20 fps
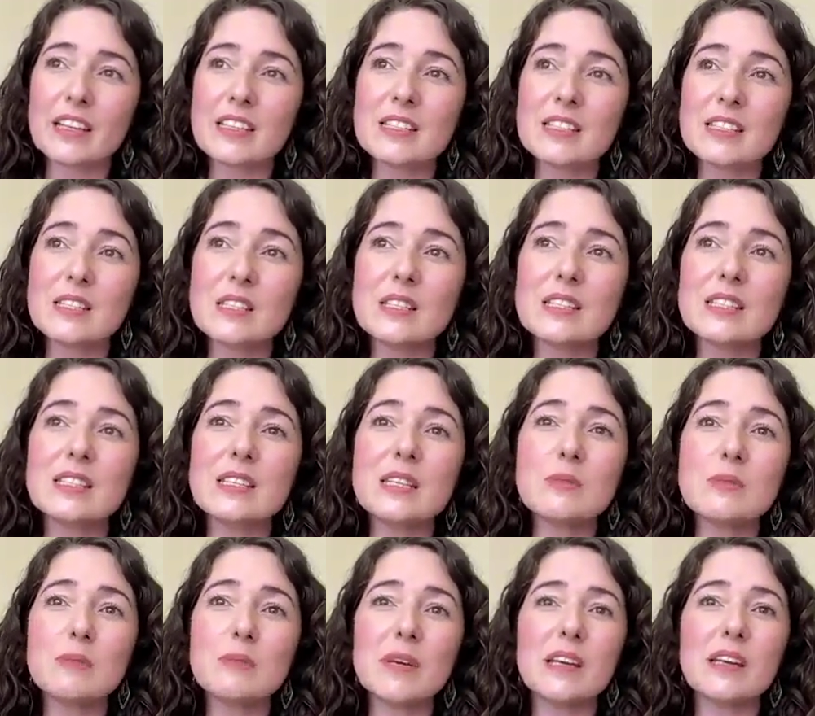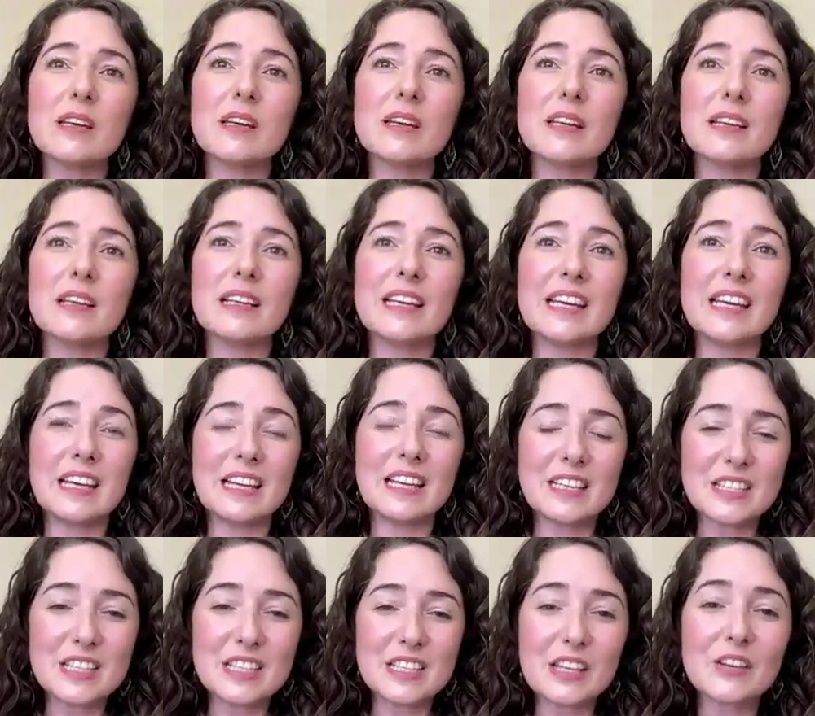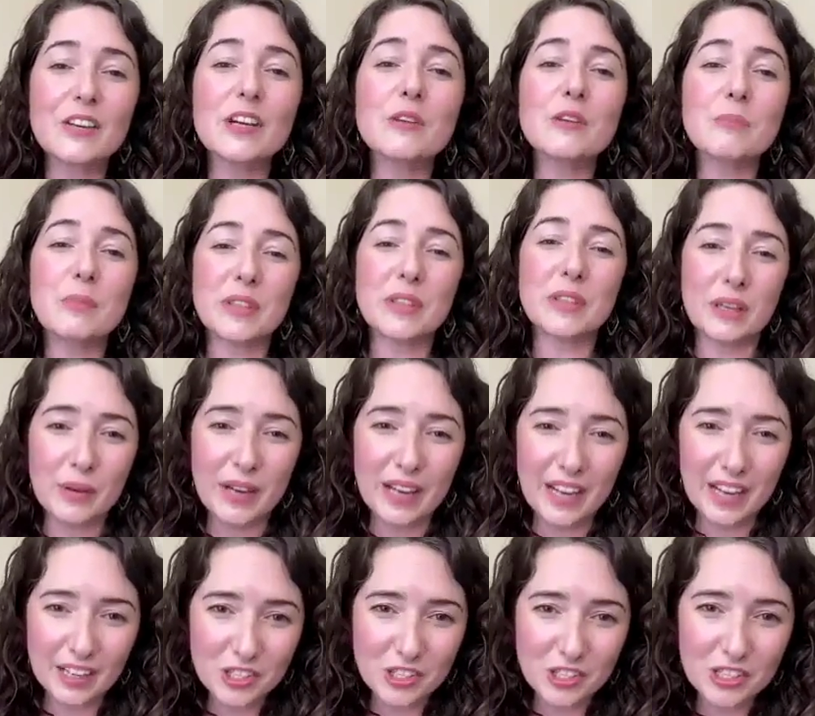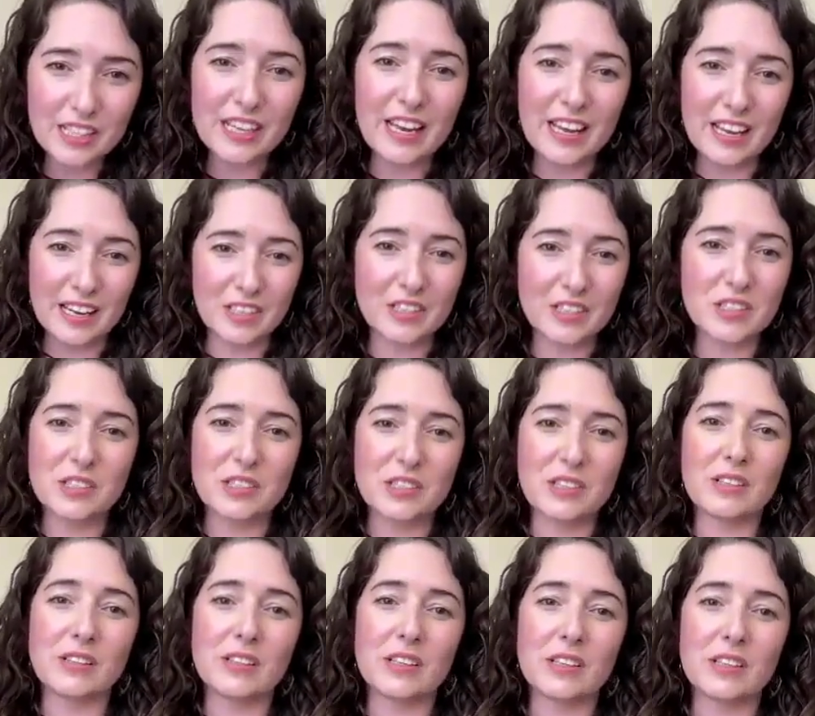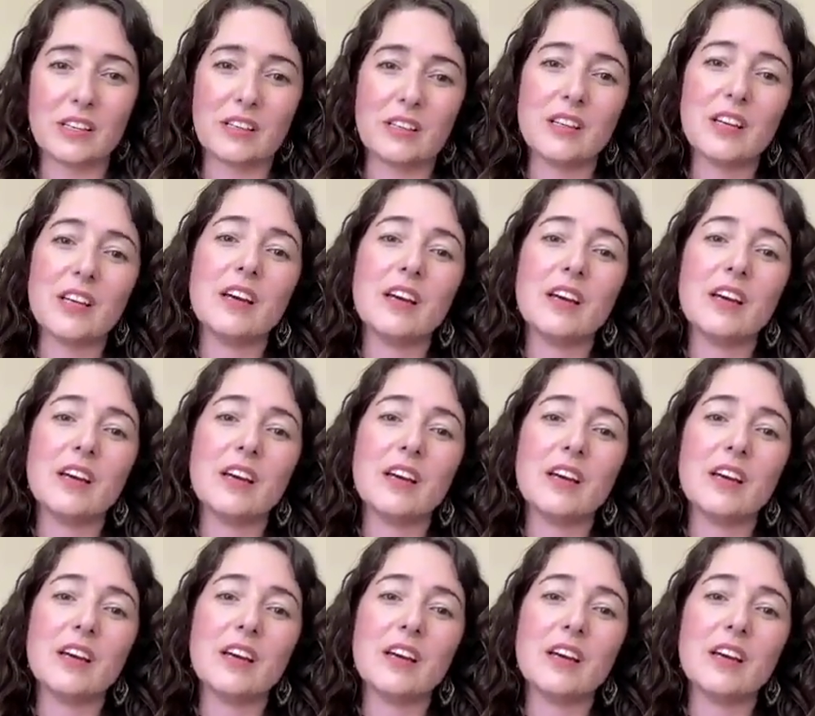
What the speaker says: seemingly interior, but they were actually exterior,